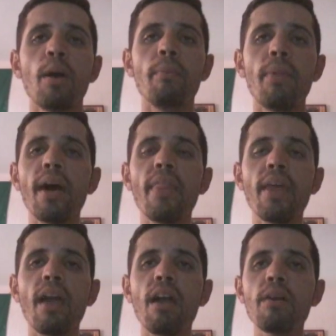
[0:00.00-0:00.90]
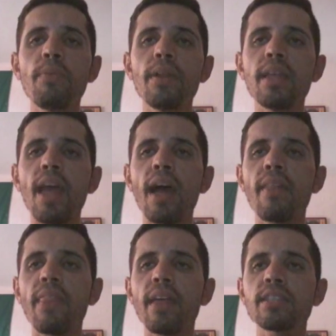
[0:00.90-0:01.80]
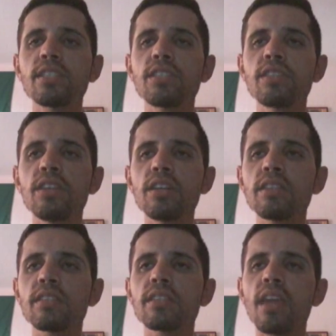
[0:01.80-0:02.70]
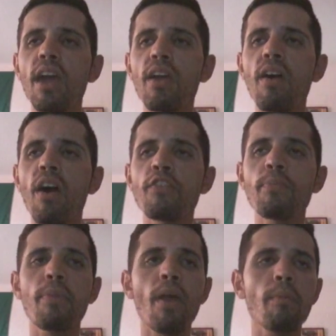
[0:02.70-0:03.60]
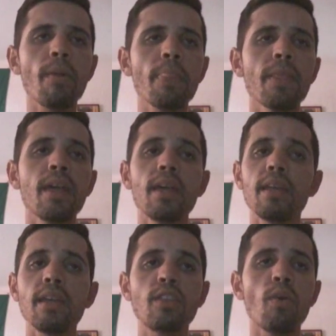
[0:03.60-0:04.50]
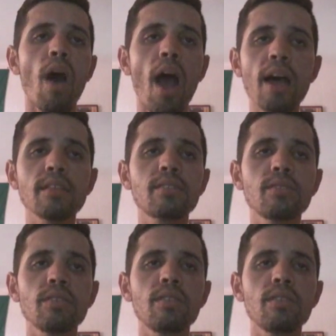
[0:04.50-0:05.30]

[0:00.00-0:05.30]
by the company and the sheer scale of a problem it has to